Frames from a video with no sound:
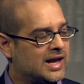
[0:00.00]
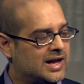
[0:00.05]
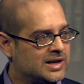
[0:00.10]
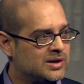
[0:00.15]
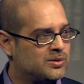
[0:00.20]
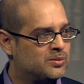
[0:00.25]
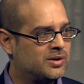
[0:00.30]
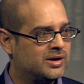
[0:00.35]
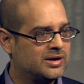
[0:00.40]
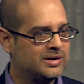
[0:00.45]

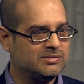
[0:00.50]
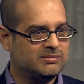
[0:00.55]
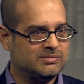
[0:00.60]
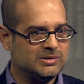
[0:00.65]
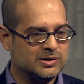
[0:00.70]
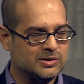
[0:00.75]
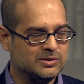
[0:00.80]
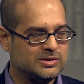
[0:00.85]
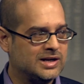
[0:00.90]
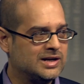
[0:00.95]
anyone you
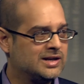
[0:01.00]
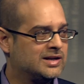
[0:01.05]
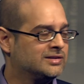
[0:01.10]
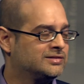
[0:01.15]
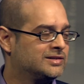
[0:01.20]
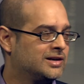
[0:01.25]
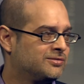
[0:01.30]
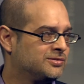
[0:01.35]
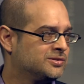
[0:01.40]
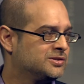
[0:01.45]
know taking
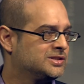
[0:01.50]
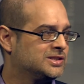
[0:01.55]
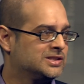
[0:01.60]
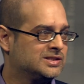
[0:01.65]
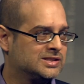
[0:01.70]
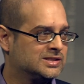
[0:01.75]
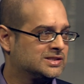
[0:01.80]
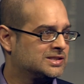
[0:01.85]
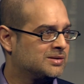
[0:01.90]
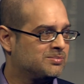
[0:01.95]
refugees
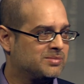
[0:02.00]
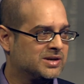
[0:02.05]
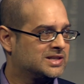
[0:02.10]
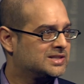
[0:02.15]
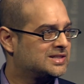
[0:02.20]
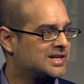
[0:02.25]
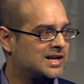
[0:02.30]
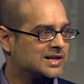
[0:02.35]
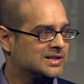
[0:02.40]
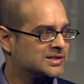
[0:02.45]
is a big
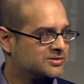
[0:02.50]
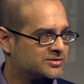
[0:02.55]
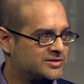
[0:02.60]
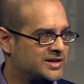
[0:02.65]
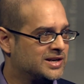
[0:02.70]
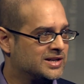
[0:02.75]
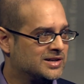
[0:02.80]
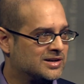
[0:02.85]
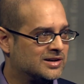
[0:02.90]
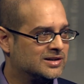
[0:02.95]
challenge for
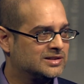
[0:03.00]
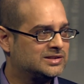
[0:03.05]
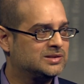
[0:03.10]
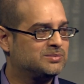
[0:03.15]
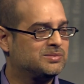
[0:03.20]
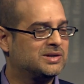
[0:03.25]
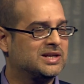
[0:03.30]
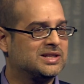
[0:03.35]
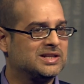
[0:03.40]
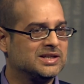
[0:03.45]
any country,
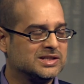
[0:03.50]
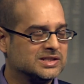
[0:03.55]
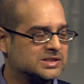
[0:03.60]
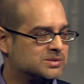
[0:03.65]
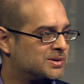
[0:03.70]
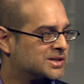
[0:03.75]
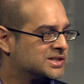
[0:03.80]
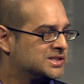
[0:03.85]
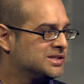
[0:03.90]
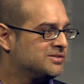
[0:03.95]
but I think
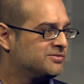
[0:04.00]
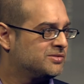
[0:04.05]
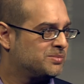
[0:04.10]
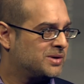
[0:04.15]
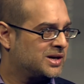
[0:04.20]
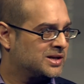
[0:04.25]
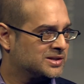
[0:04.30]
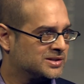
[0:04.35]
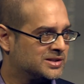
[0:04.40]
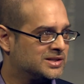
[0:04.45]
especially for
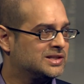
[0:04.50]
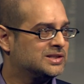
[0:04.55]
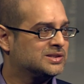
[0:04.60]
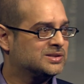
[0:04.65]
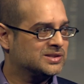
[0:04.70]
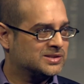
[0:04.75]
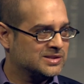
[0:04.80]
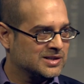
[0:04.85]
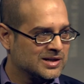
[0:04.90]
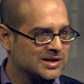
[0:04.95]
Bangladesh,
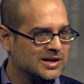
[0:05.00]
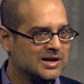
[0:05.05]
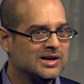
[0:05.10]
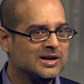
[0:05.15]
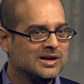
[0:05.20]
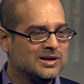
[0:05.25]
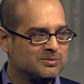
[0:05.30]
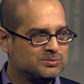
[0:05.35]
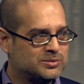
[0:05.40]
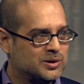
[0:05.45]

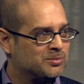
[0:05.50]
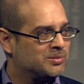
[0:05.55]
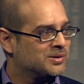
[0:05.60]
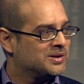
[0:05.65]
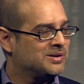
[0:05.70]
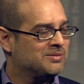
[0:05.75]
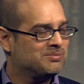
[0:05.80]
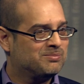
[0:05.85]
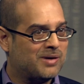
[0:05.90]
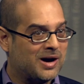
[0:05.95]

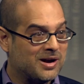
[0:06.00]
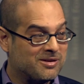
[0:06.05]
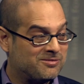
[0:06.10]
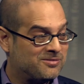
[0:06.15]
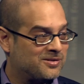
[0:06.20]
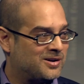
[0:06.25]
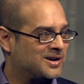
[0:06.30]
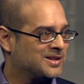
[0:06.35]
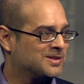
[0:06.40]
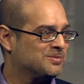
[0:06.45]
probably by
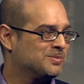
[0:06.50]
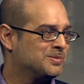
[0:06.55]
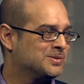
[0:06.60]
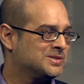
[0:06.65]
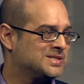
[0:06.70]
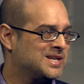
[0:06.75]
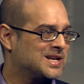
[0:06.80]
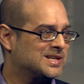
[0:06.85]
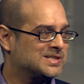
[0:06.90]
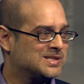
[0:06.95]
far the
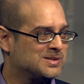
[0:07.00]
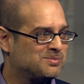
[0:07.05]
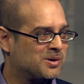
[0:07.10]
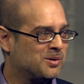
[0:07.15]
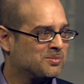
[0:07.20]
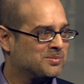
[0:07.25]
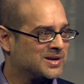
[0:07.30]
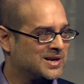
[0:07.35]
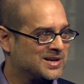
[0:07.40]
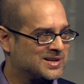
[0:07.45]
most densely
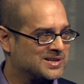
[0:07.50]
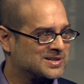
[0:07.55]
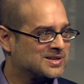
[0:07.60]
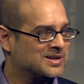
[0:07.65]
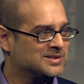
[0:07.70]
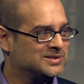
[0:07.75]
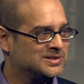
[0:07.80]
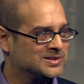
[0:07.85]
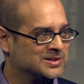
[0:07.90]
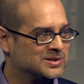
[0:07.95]
populated
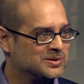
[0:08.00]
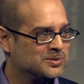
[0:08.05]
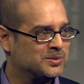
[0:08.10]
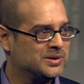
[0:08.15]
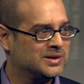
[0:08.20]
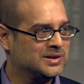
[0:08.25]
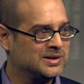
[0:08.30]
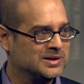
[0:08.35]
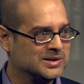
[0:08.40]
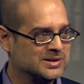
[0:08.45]
country in the
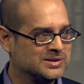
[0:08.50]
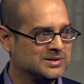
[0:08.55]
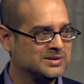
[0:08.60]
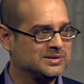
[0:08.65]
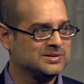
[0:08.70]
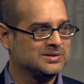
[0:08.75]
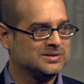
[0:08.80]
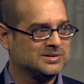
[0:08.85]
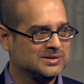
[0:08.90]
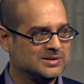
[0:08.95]
world.
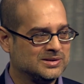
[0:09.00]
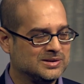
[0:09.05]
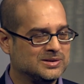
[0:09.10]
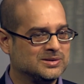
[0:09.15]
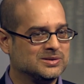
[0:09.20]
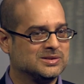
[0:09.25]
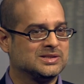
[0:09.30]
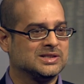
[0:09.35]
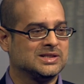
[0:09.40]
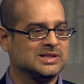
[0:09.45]
Absolutely.
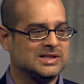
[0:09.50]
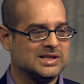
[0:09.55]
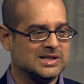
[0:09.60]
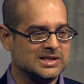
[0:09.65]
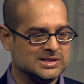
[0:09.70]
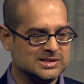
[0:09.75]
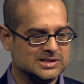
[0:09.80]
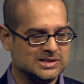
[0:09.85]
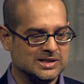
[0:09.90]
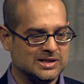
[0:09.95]
You see,
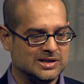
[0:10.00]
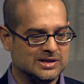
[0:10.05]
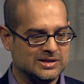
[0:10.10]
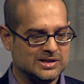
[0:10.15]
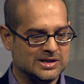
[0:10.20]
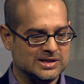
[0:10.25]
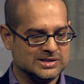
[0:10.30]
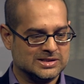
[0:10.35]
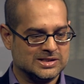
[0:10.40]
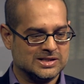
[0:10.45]
there's uh,
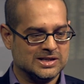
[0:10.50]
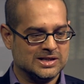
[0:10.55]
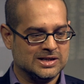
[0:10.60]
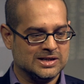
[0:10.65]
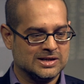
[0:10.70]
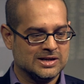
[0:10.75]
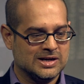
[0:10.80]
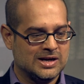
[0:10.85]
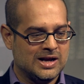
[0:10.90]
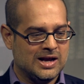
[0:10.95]
there's
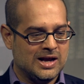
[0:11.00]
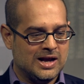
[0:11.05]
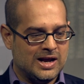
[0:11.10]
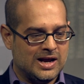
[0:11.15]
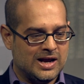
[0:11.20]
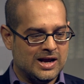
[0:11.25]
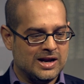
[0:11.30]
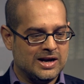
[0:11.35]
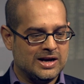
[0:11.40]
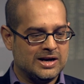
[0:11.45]
that,
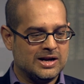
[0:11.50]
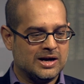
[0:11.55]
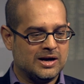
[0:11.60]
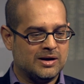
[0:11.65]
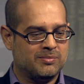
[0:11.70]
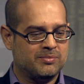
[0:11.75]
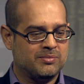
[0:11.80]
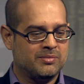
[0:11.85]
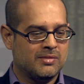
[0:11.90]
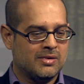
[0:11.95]
and.
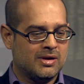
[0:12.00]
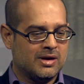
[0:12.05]
Um,